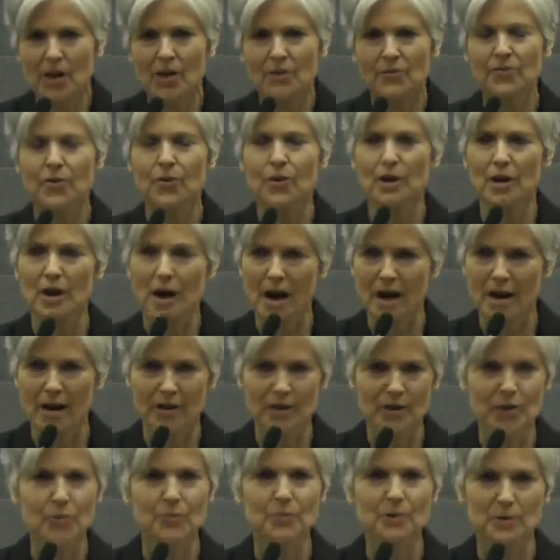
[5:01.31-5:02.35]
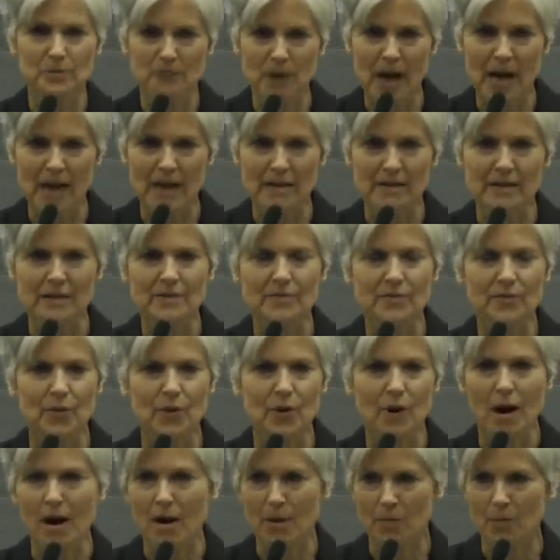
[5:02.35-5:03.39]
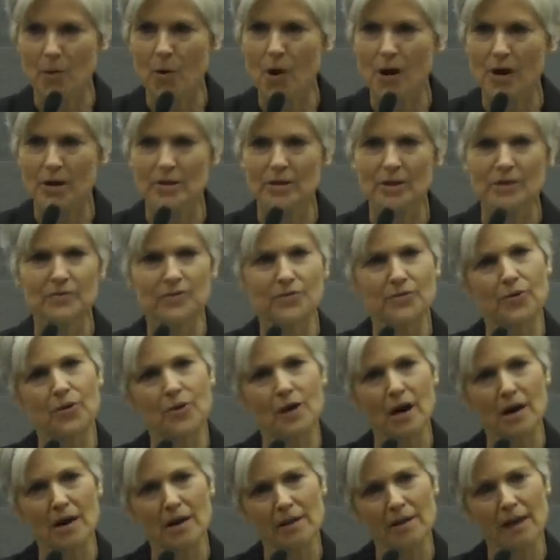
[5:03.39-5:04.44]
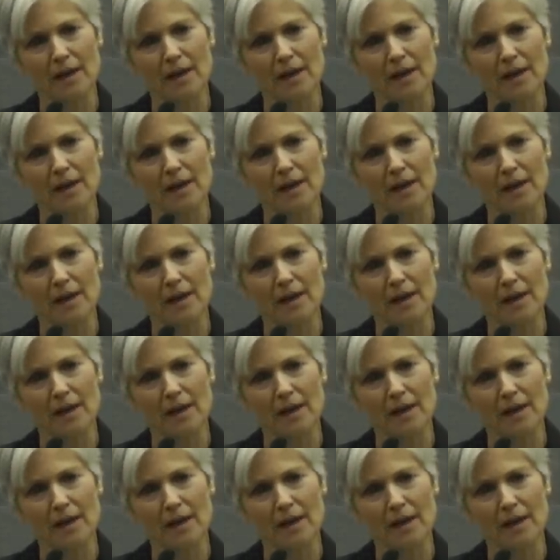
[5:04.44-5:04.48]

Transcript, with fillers: for our human rights, for our water, and for our